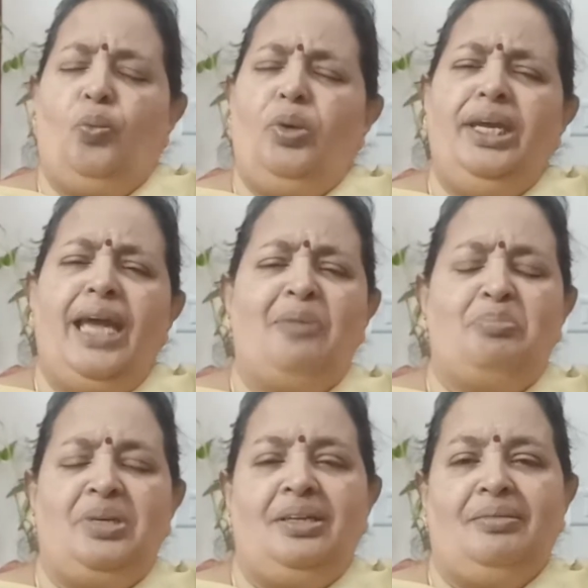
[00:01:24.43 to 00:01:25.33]
Very
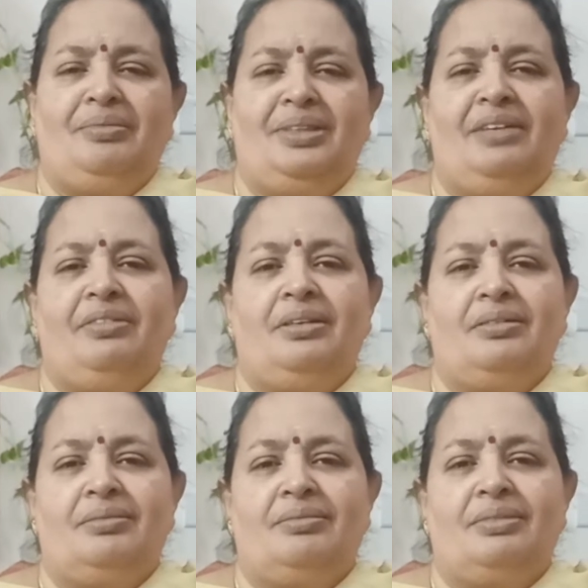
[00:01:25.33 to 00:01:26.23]
happy they were
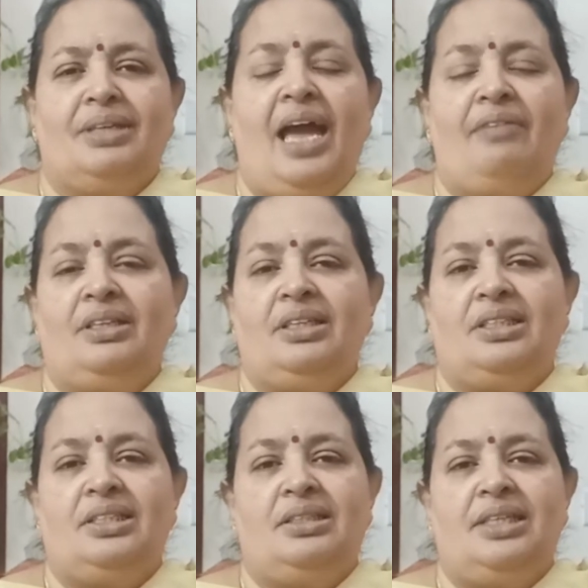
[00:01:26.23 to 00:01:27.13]
having the
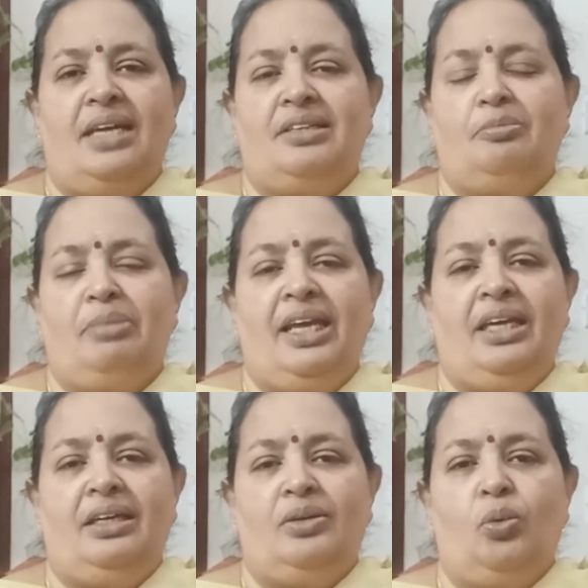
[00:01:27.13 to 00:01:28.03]
chit chat and
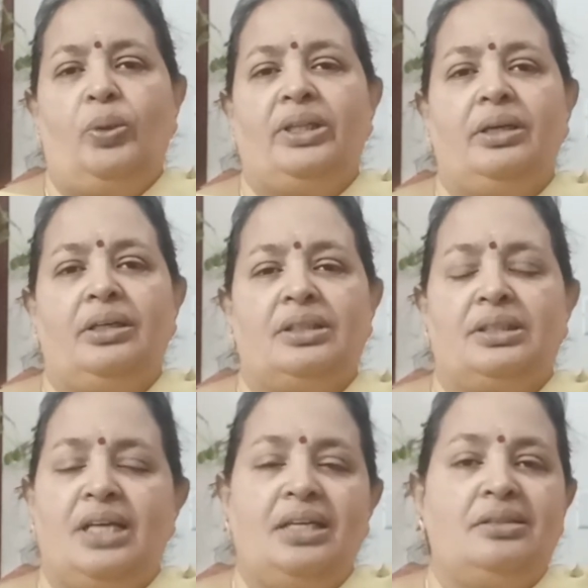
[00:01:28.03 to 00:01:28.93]
playing with their
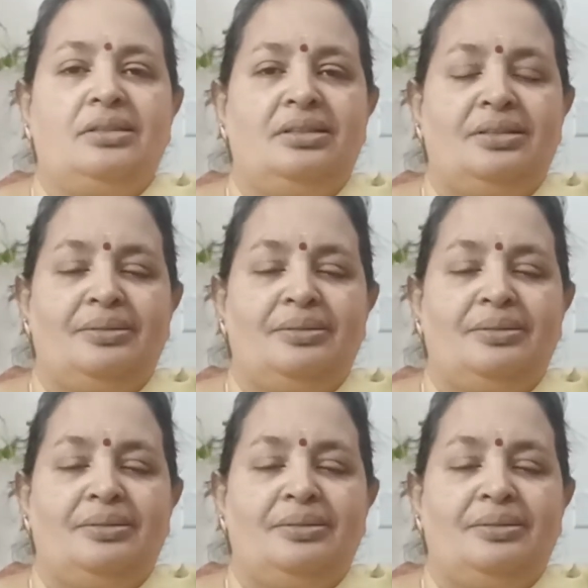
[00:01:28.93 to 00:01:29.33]
sons.